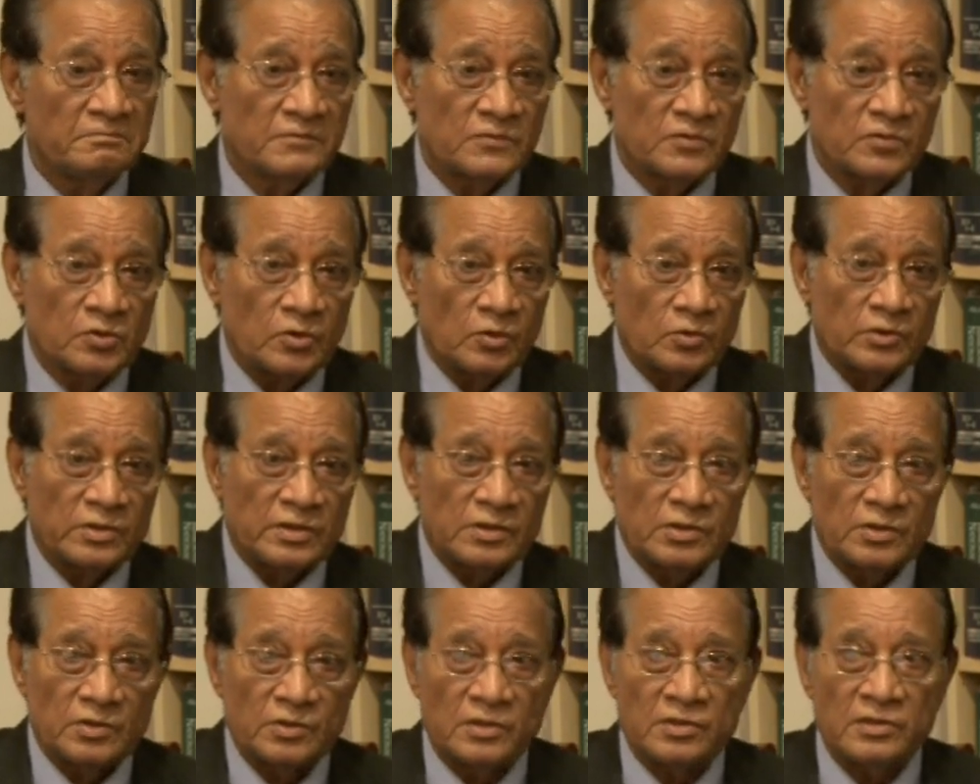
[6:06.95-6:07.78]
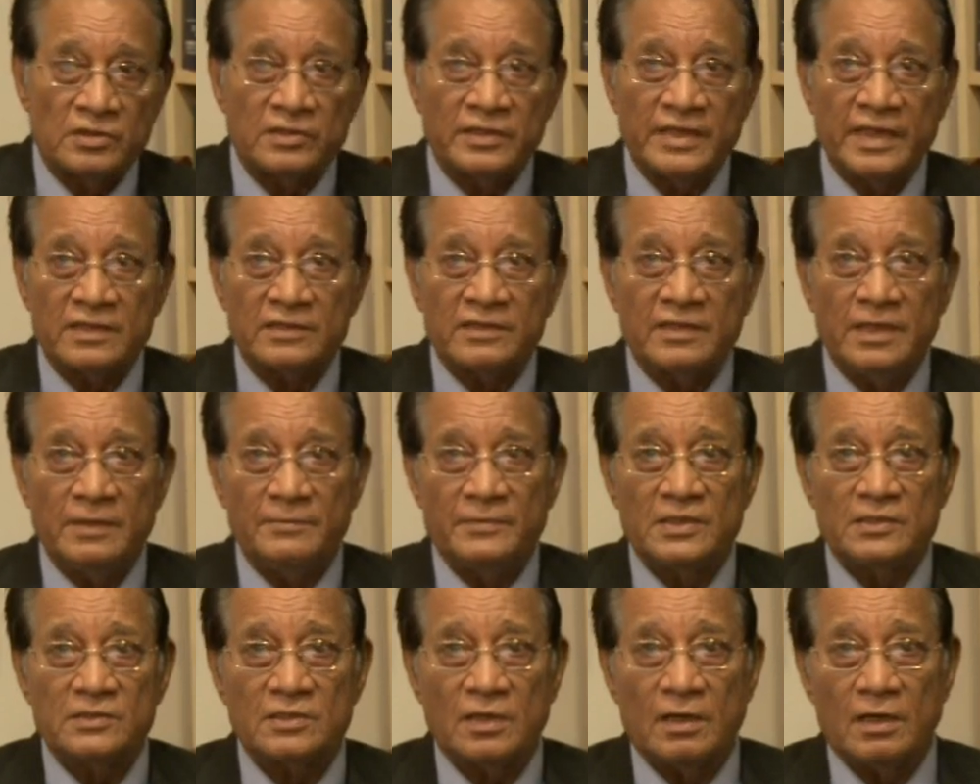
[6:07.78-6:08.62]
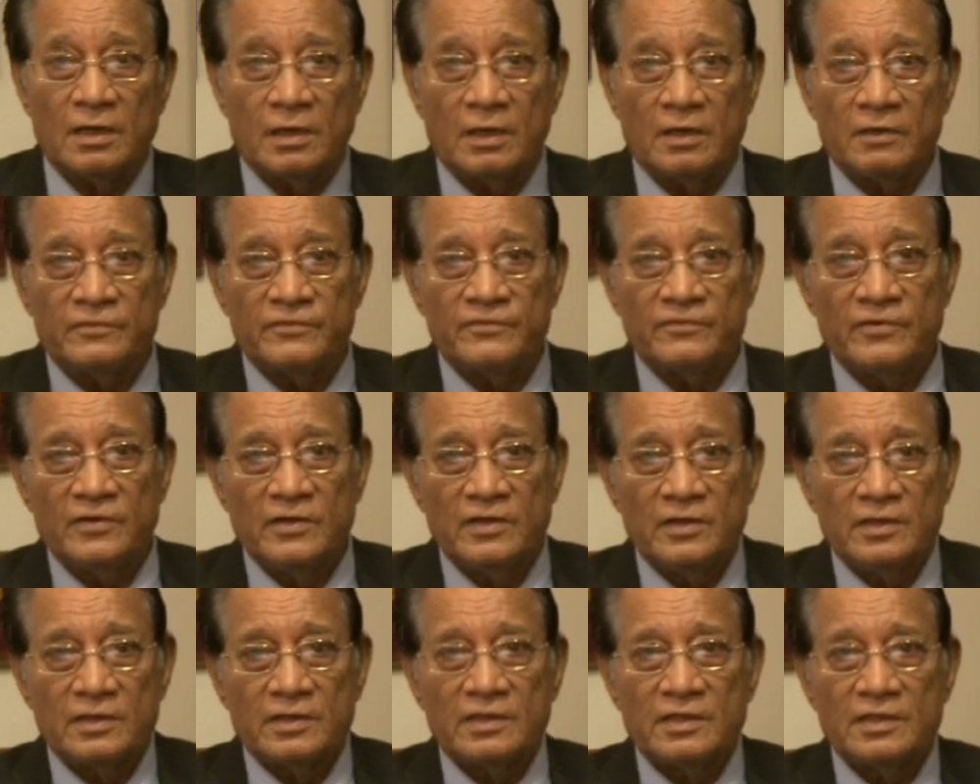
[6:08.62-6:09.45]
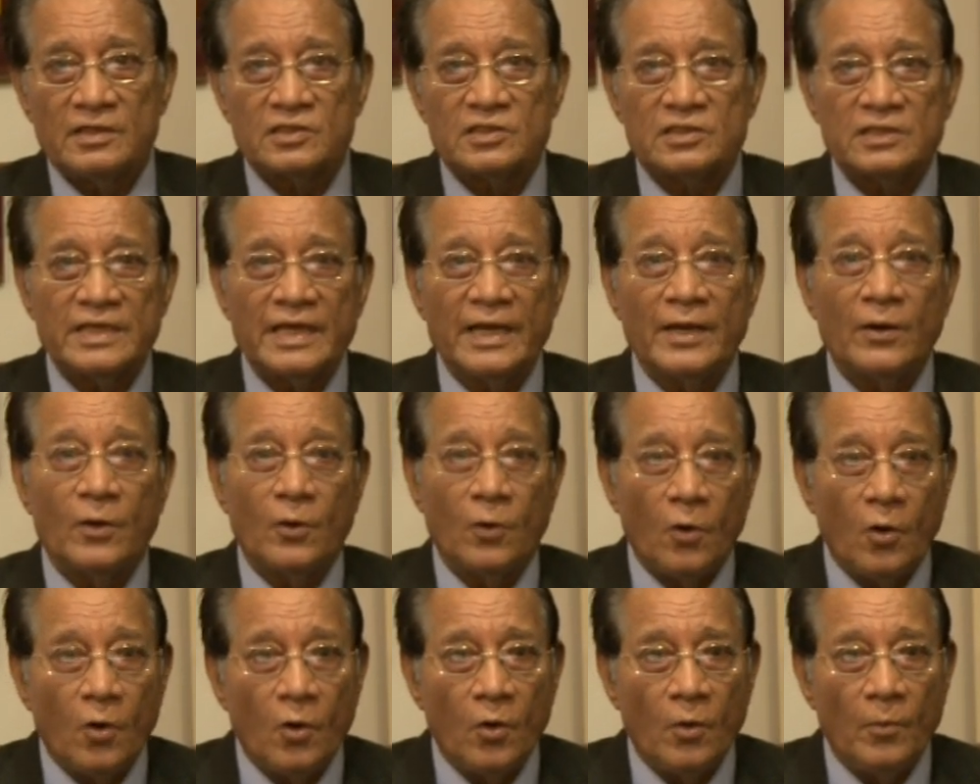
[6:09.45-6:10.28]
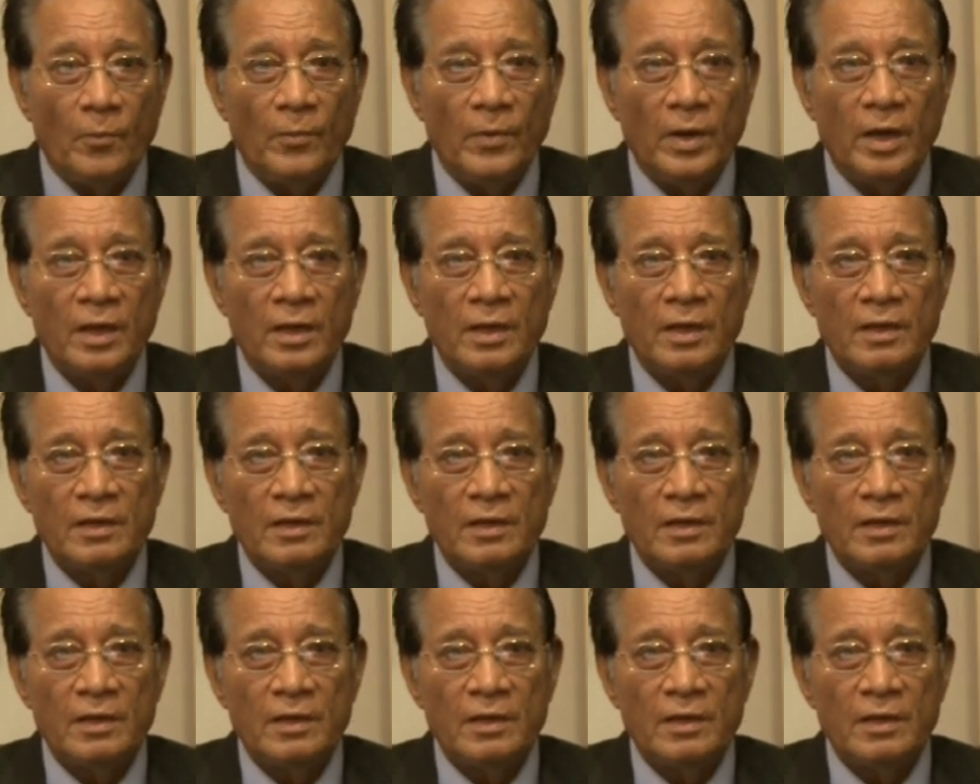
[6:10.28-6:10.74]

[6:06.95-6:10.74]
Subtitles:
so take 3 months off, stay home,